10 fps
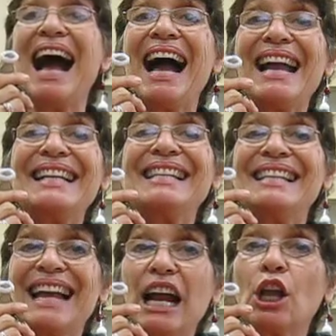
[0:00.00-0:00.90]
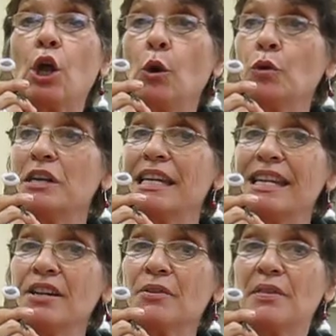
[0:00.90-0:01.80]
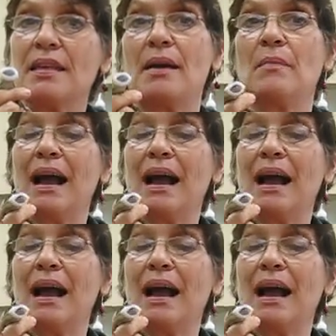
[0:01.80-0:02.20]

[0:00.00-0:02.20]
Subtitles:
I did not go near them.